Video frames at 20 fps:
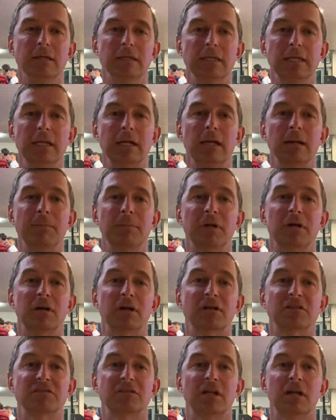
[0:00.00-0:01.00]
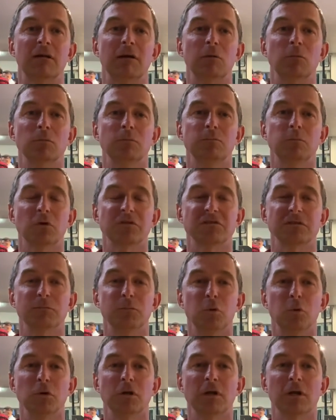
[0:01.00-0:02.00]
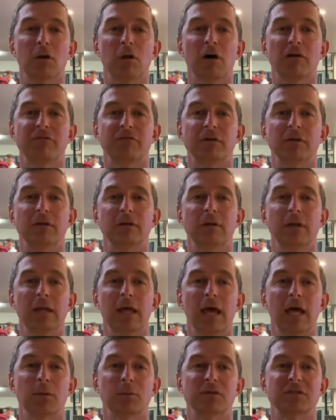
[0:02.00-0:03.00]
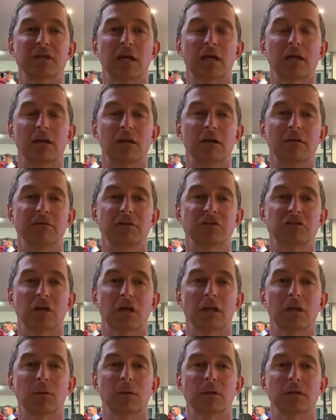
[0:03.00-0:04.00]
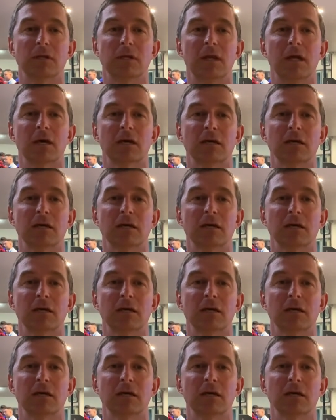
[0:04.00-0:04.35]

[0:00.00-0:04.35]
getting a better understanding of what's important in life and how do we take care of each other within our